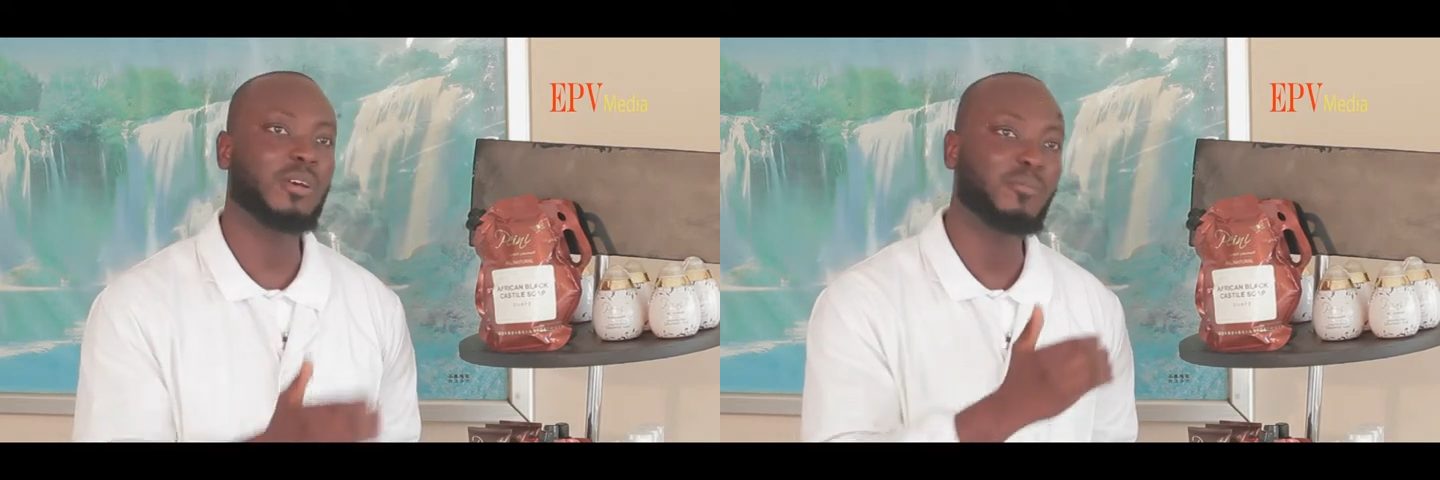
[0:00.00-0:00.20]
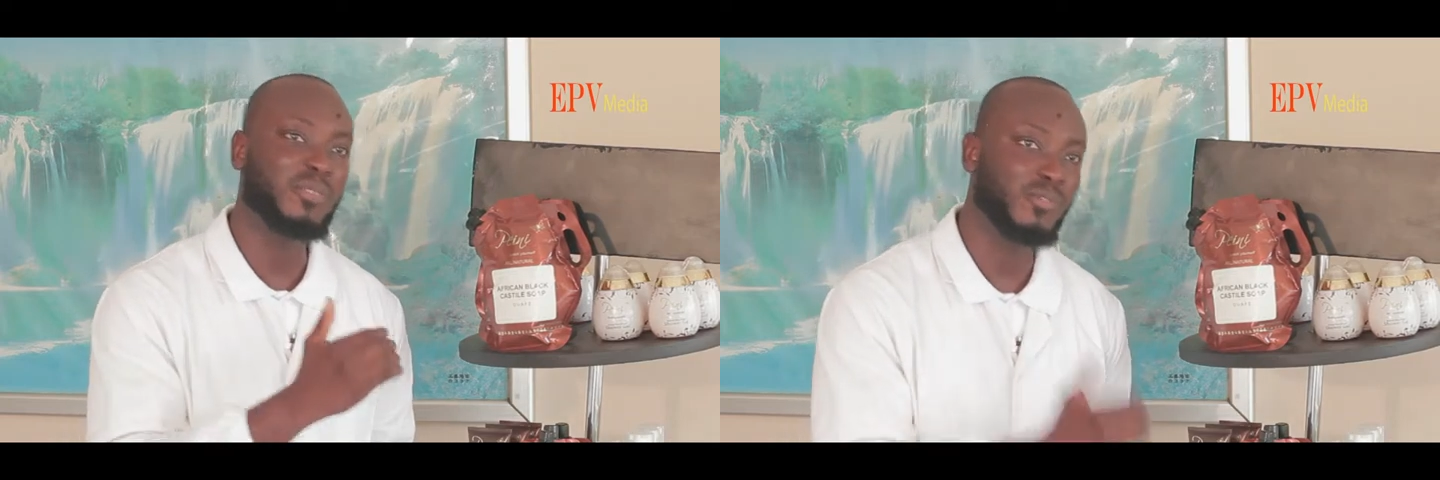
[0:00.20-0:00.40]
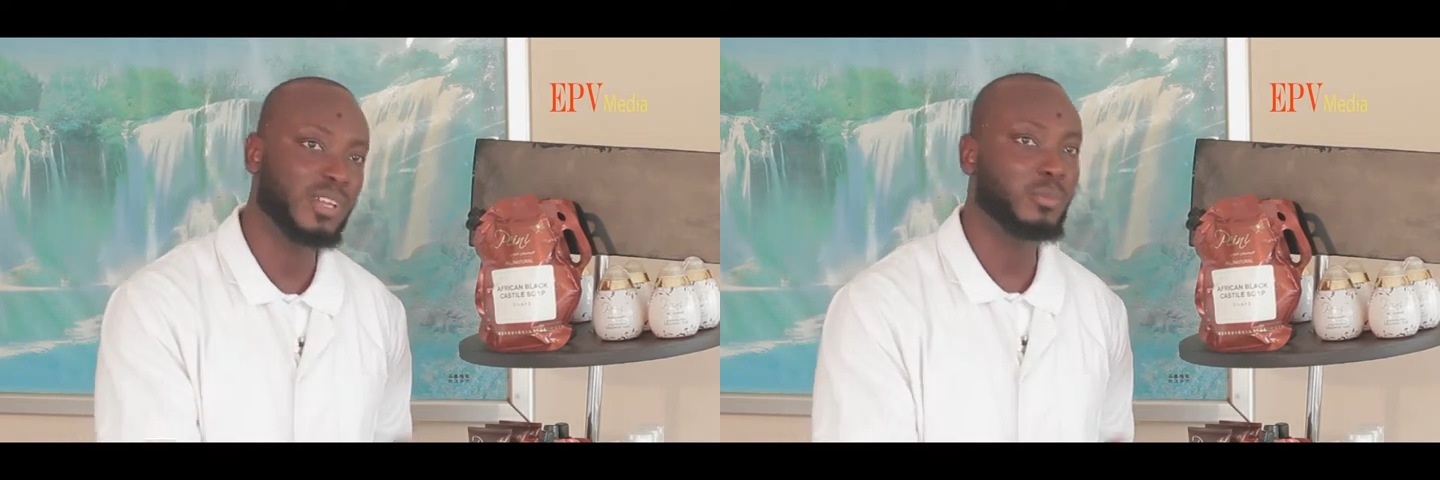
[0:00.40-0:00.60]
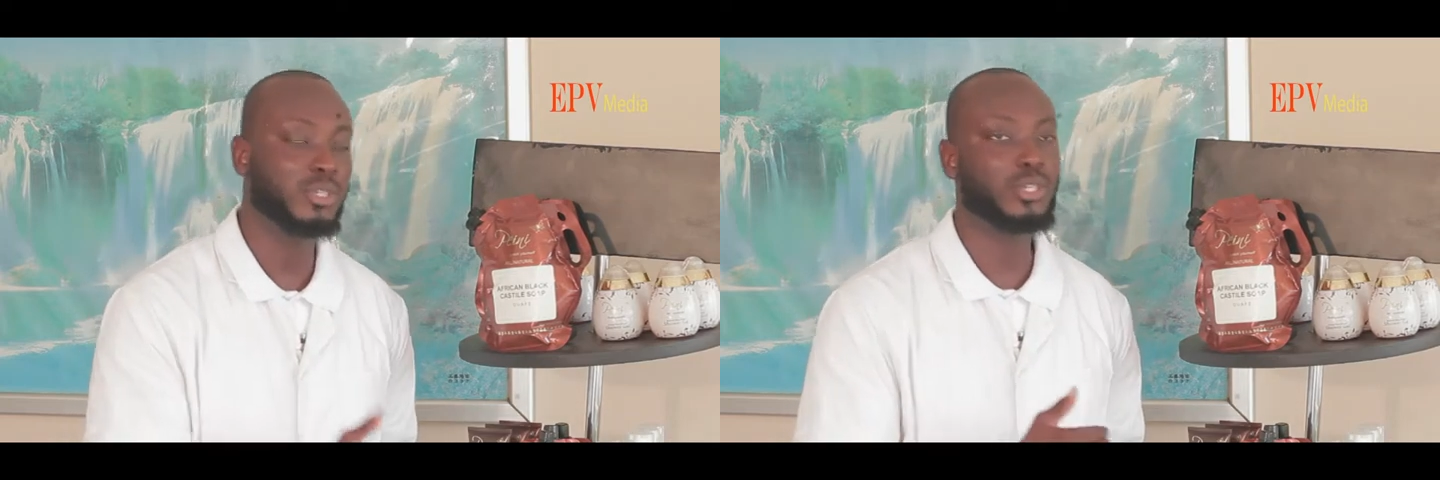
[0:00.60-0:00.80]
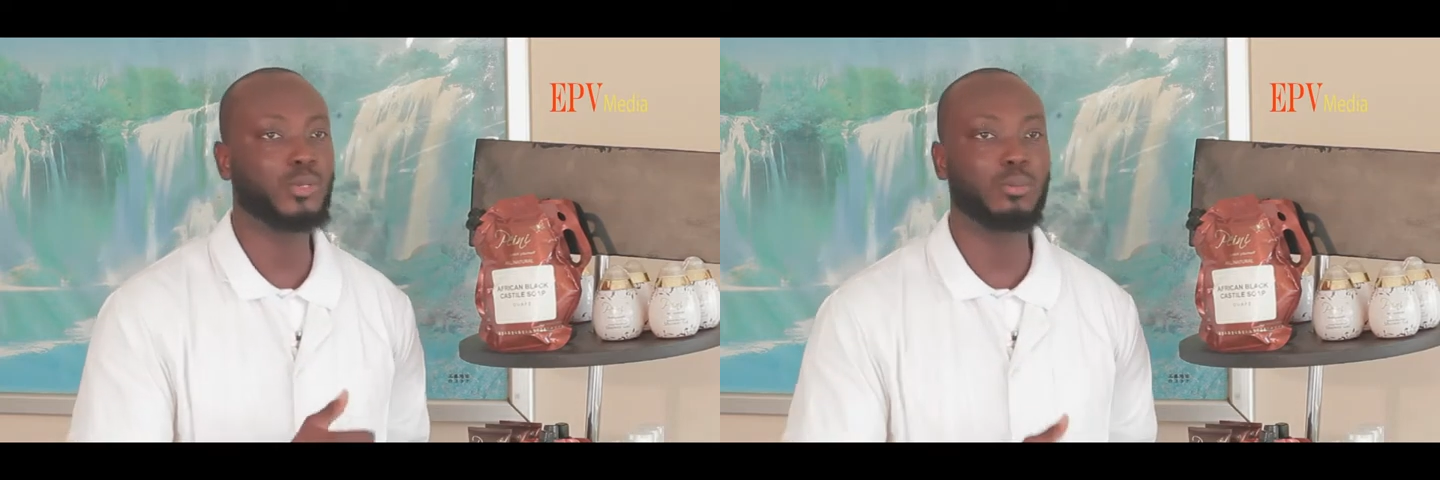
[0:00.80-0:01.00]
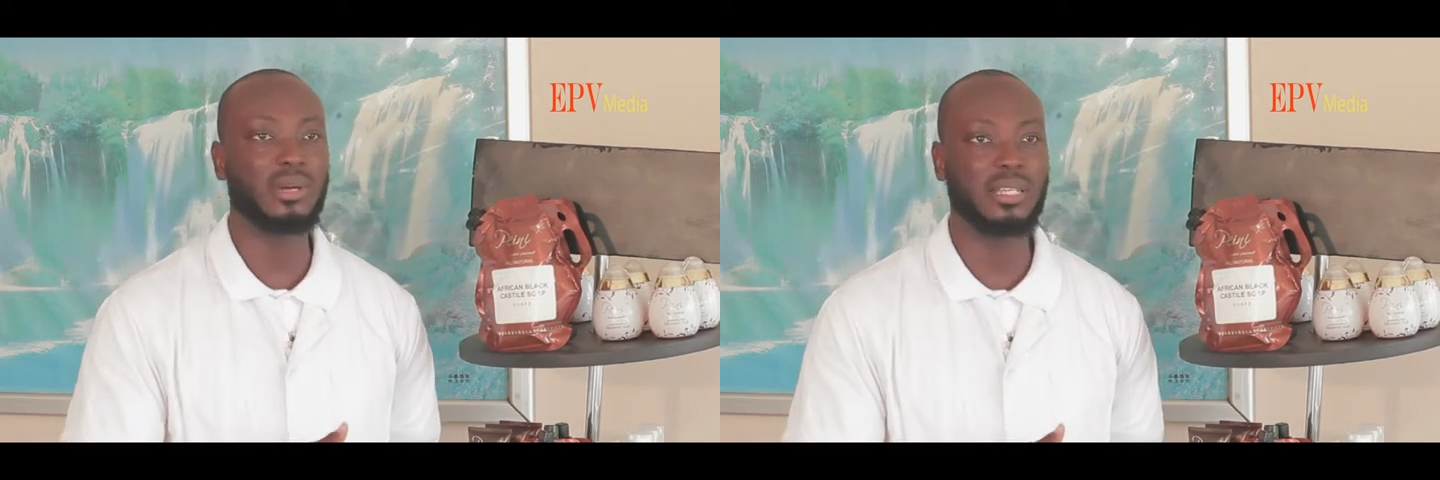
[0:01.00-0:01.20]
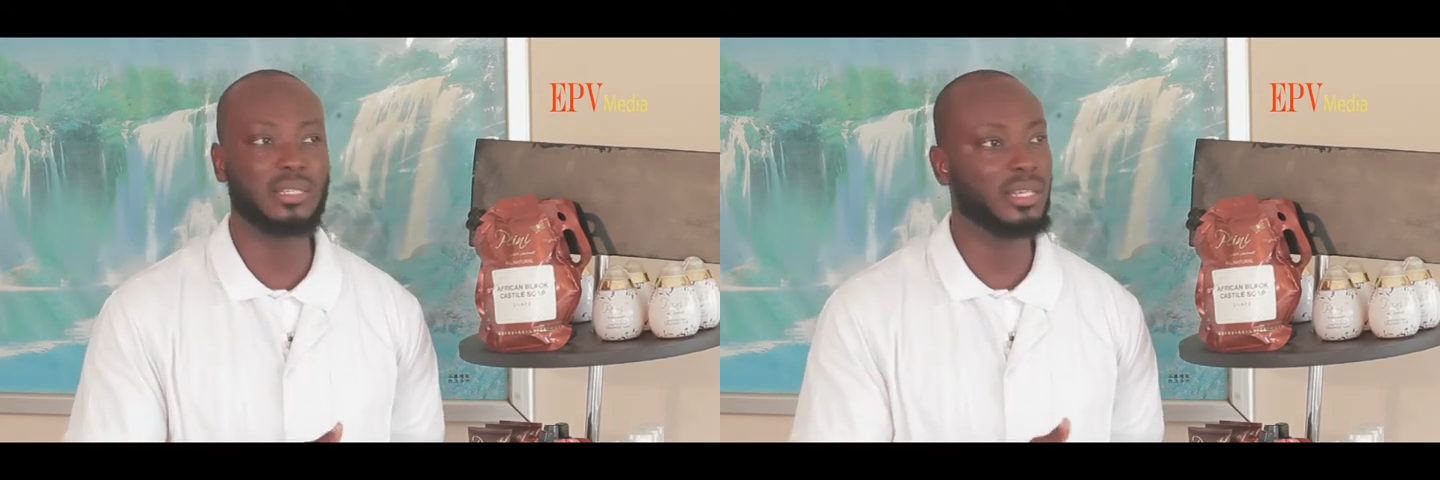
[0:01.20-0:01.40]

help prevent mosquito bites.